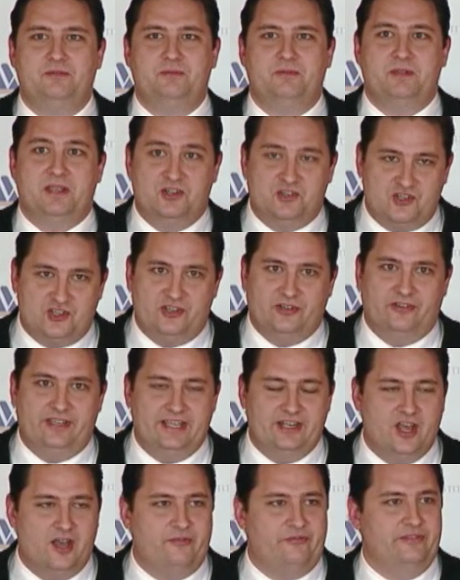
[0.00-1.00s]
interestingly
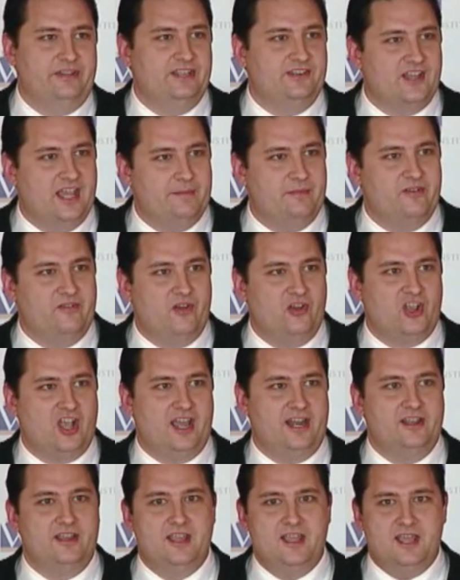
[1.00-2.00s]
enough, in the indictment of
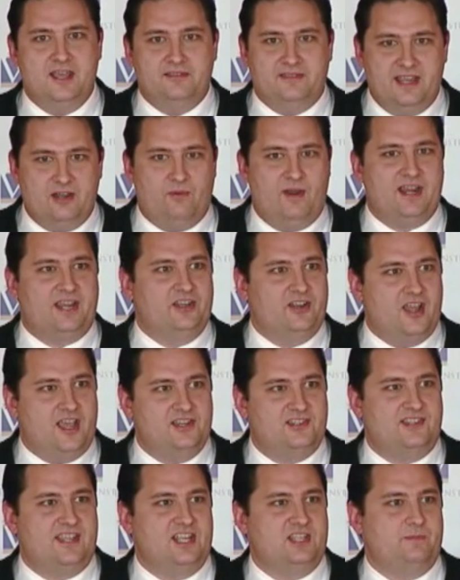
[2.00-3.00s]
Al-Qaeda, they
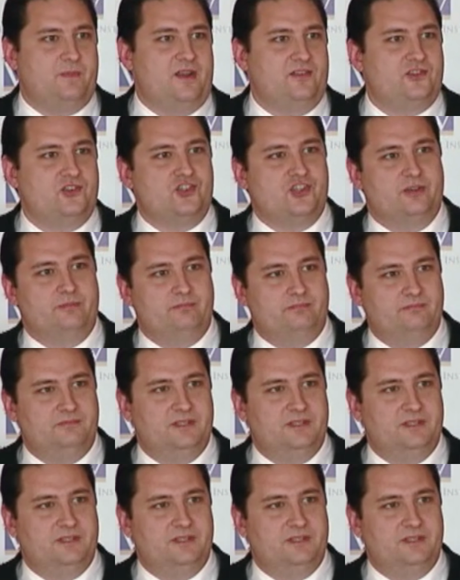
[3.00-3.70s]
recognize state sponsorship.